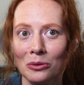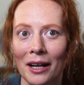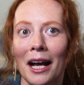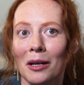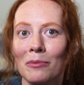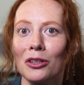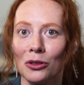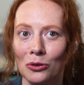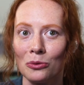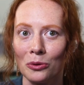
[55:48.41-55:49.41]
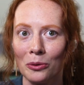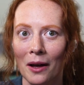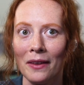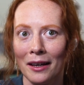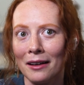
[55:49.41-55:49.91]
Like, I can be the guru
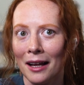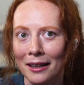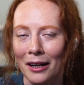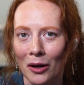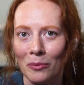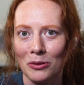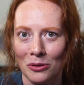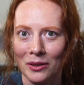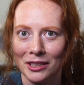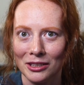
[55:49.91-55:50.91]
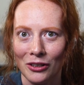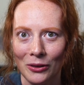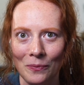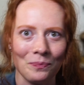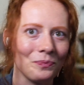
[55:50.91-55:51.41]
on the hill. I can help you do this too